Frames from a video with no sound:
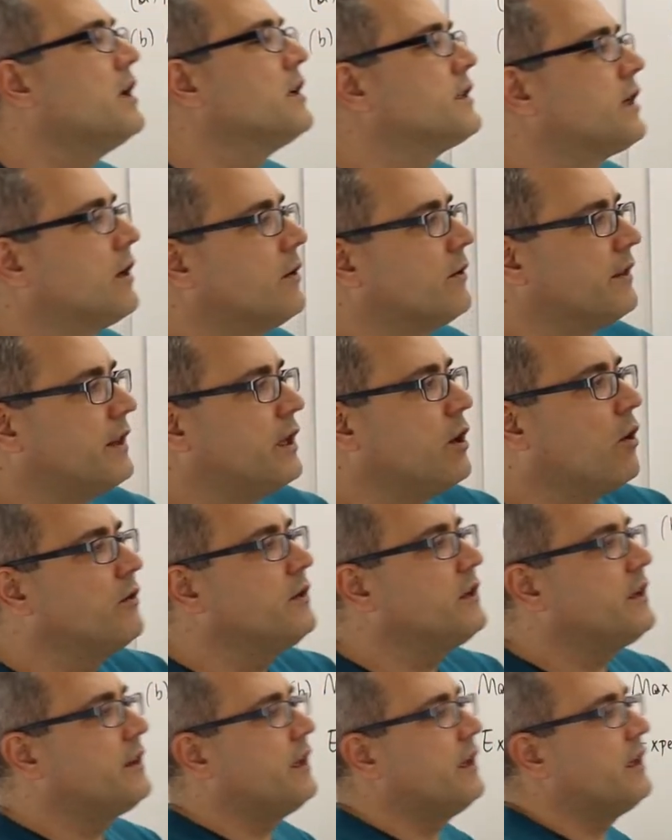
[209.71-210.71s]
So the
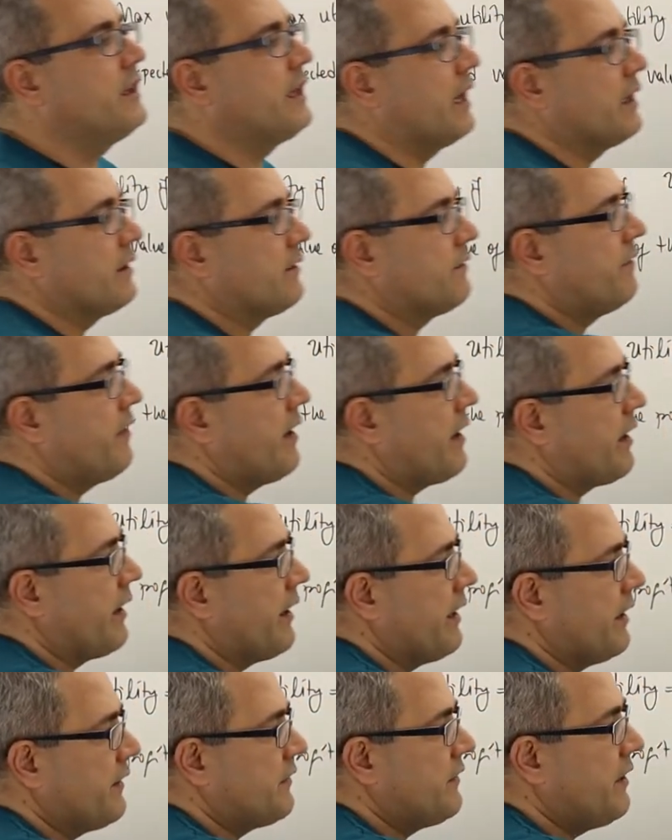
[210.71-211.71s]
only thing that
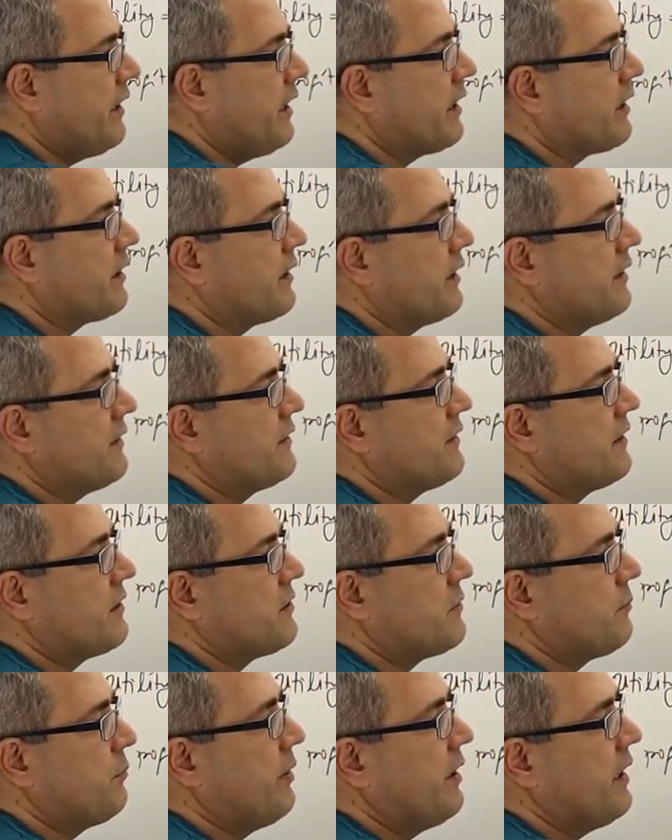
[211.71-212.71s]
varies here is
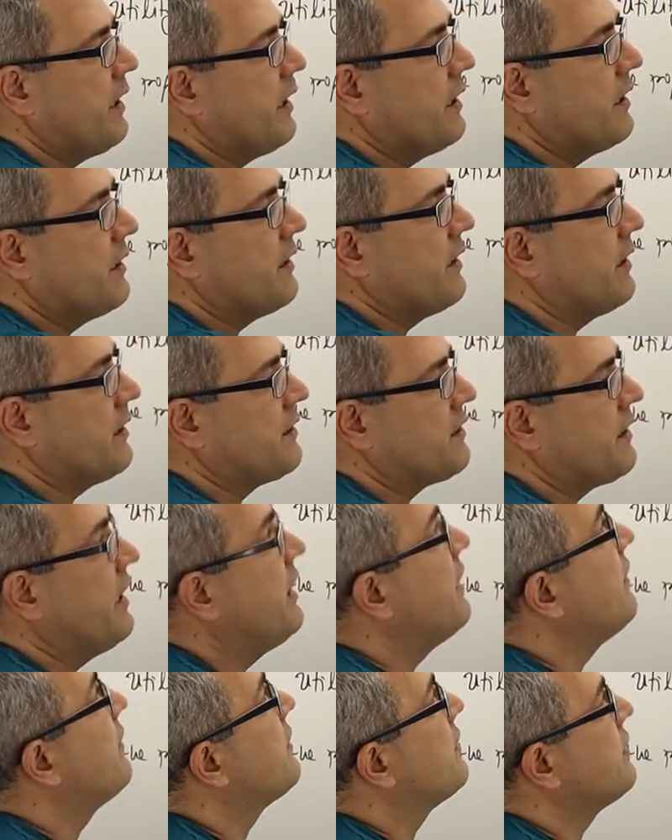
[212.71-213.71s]
this P. It's
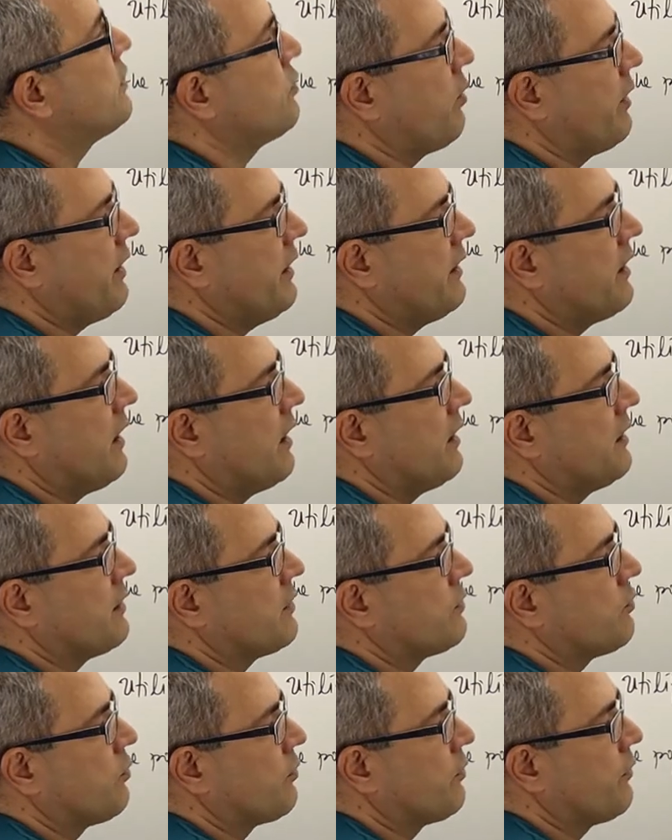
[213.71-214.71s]
either
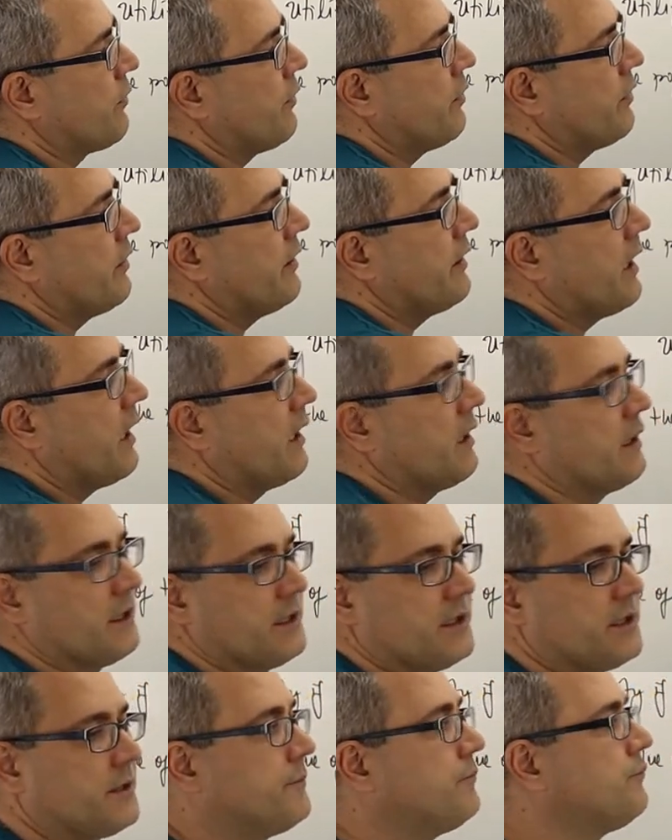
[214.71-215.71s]
$20 or
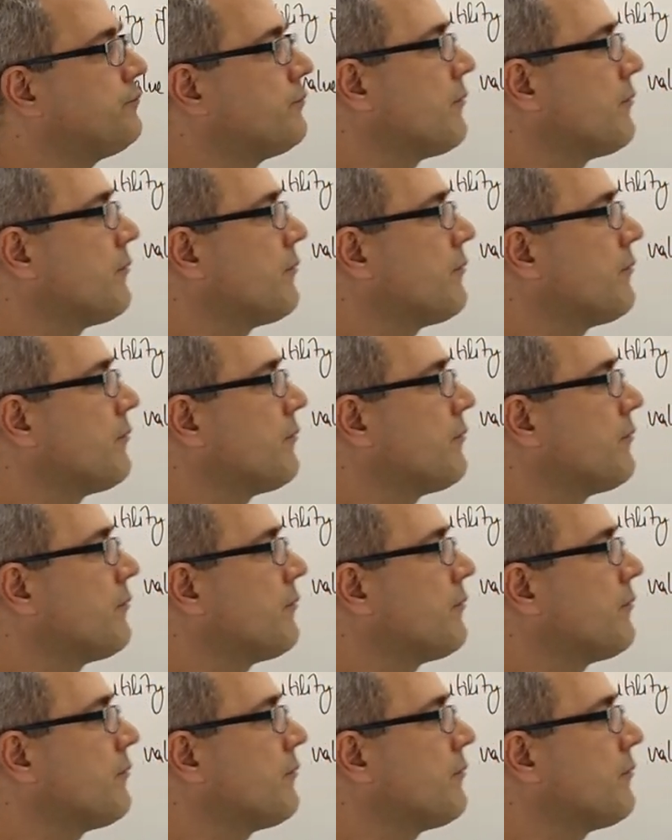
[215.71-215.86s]
$30.